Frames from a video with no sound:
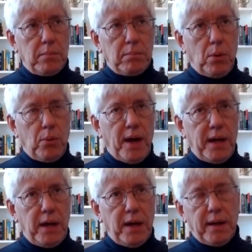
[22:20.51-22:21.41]
both
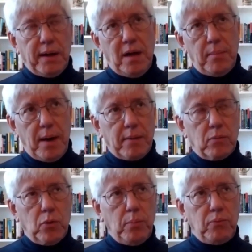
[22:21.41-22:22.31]
Heidi and I came out
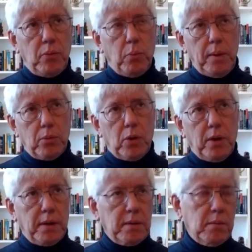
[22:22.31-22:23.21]
of groups that we were
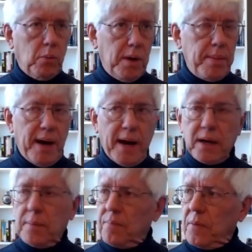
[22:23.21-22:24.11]
in way back,